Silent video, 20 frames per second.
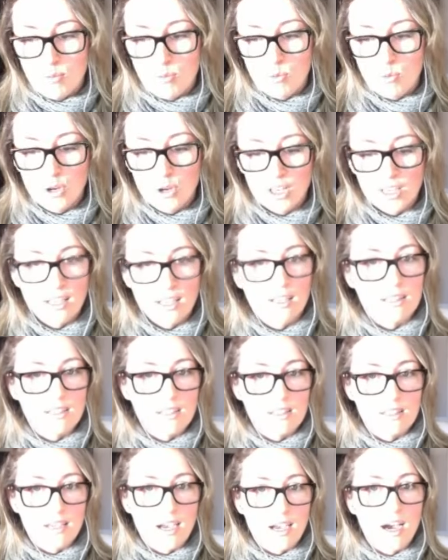working in
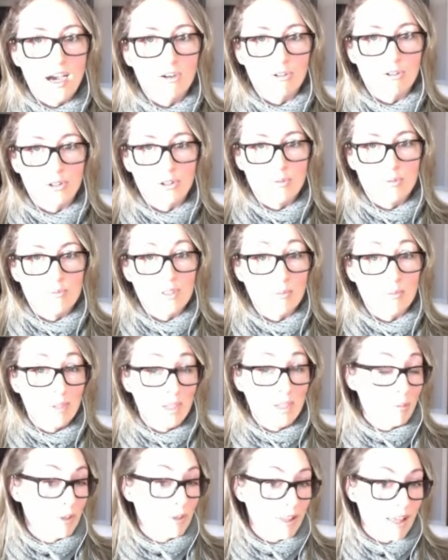the dark room to
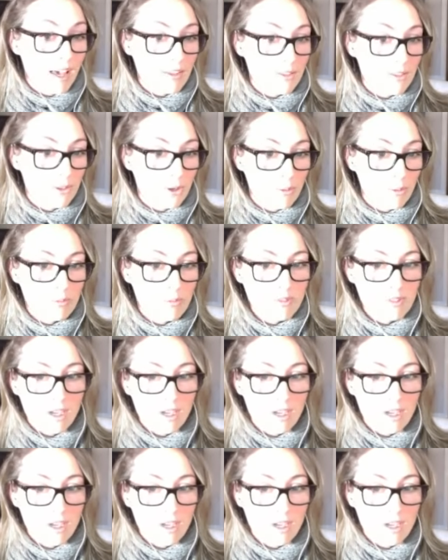manipulate them.